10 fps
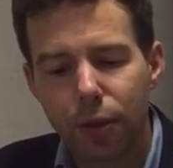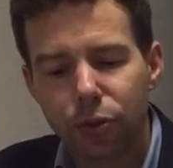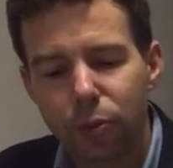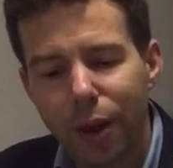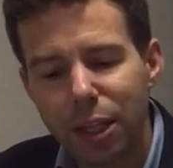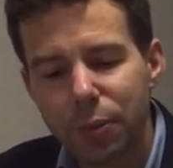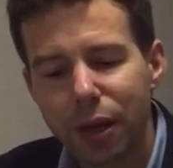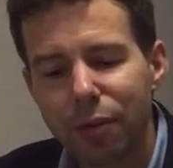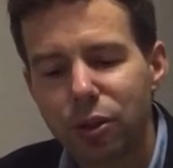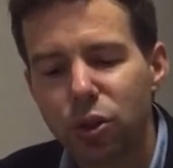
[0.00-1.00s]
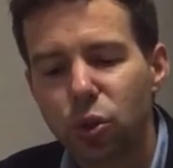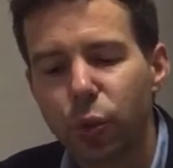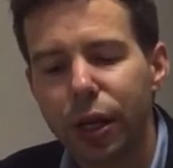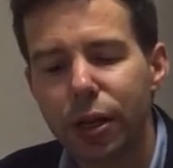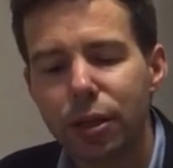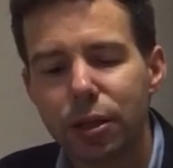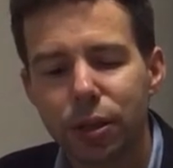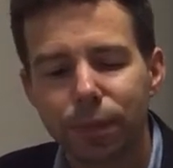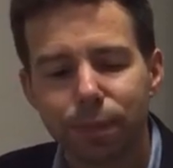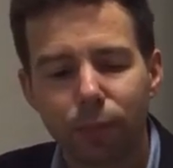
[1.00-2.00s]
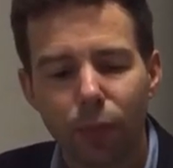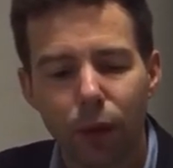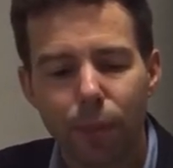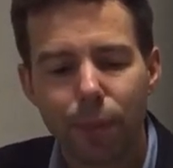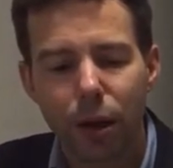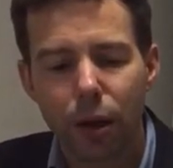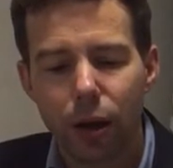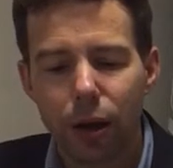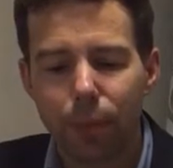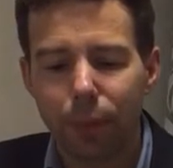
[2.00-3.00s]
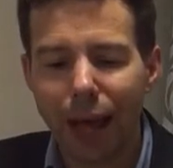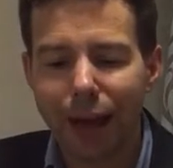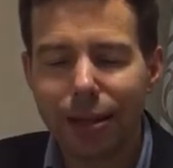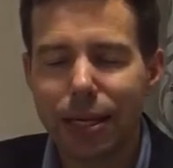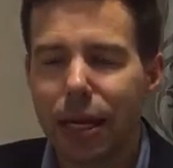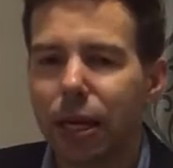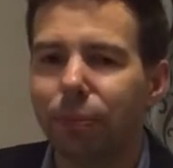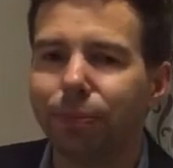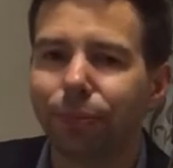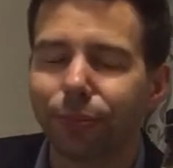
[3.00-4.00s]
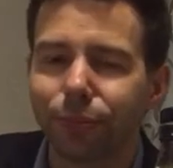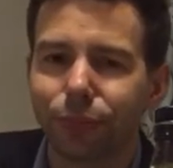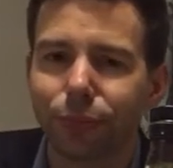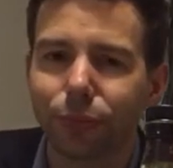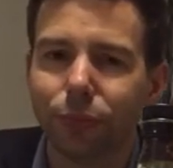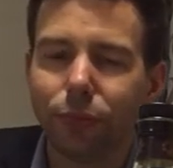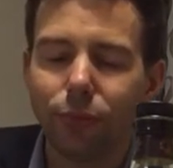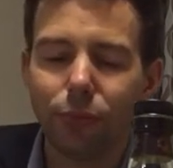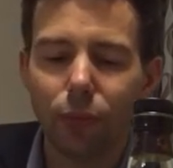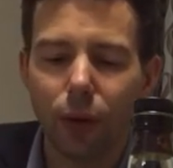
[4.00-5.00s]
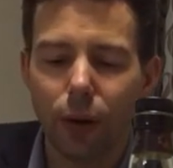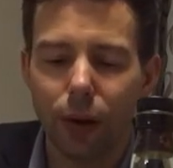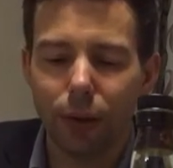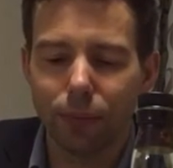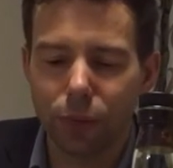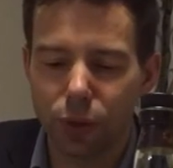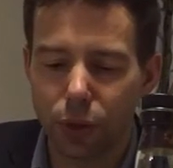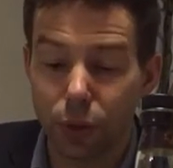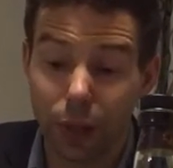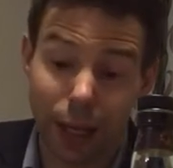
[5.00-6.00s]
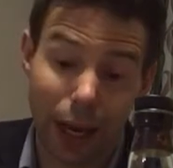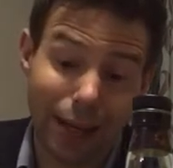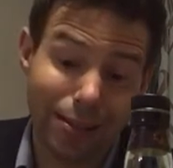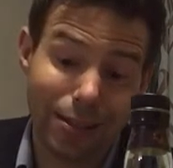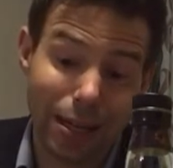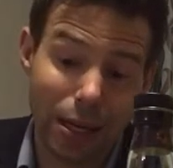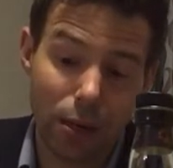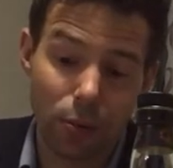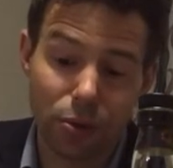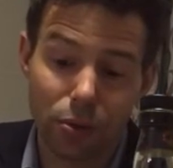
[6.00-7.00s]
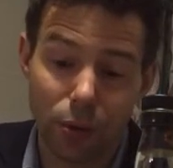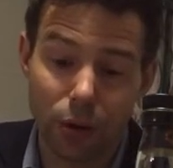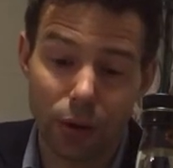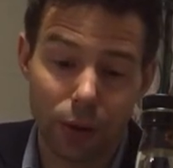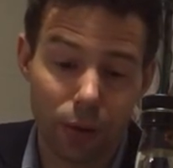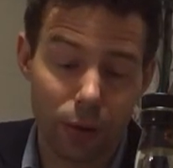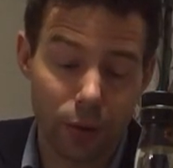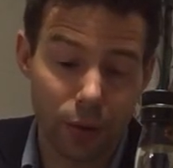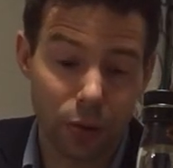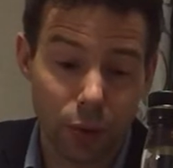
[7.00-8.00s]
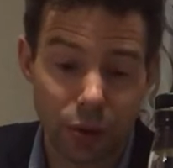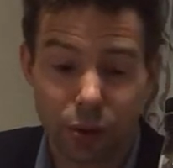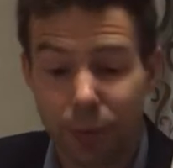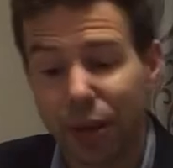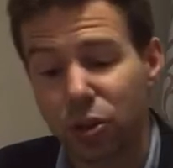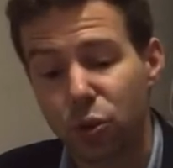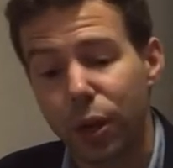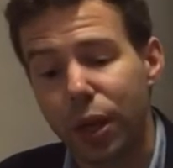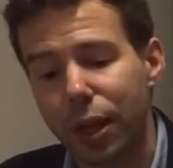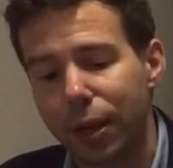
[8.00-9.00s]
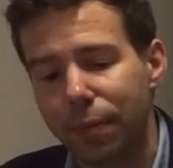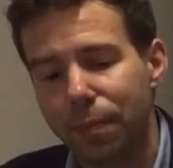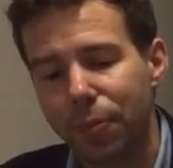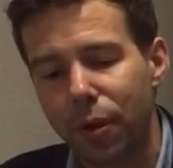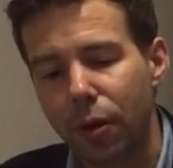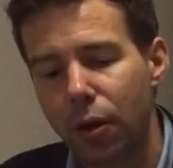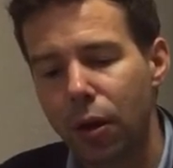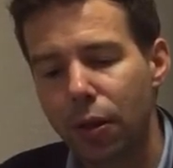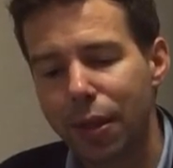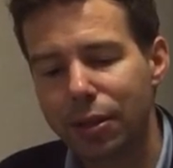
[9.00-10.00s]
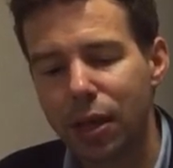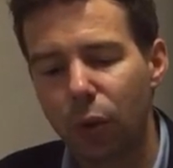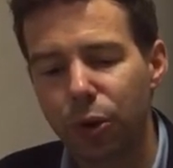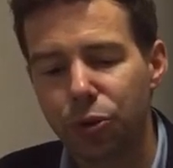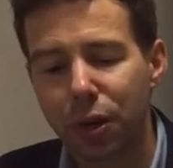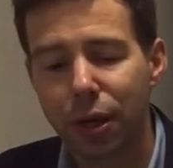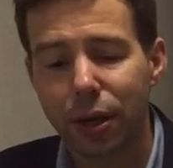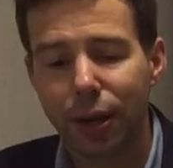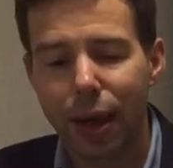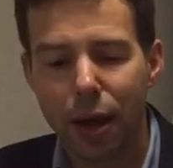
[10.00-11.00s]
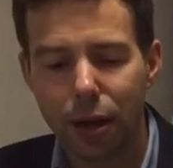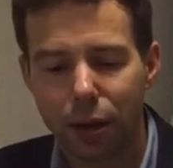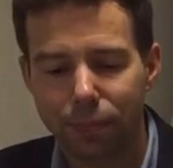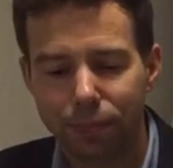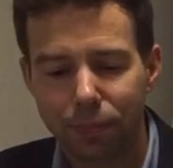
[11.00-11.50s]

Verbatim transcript: This reminds me of a sweetened uh, black tea. Um, so like iced tea with, uh, with, with something sweet in it. That's how we drink it in Canada.